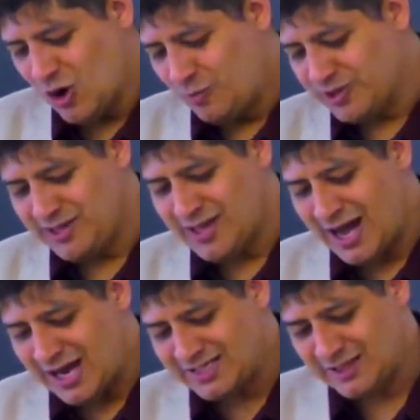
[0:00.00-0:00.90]
opened the
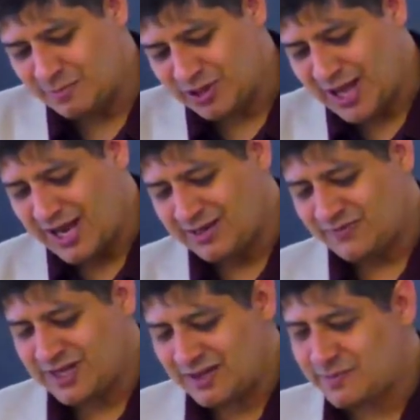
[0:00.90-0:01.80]
eyes of the blind
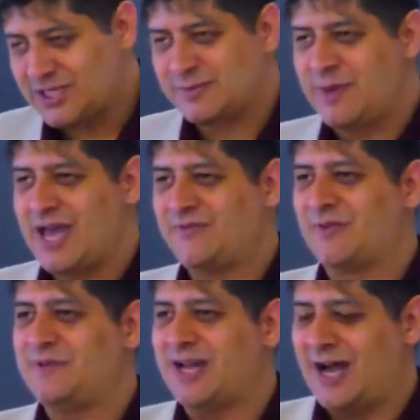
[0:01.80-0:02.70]
have kept this man
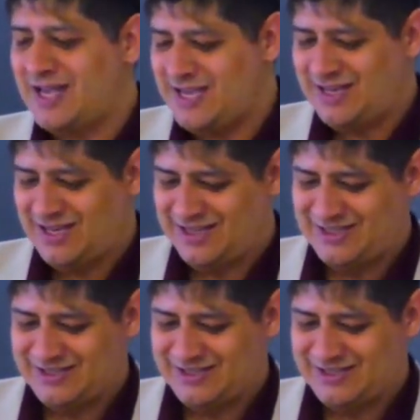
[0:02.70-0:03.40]
from dying?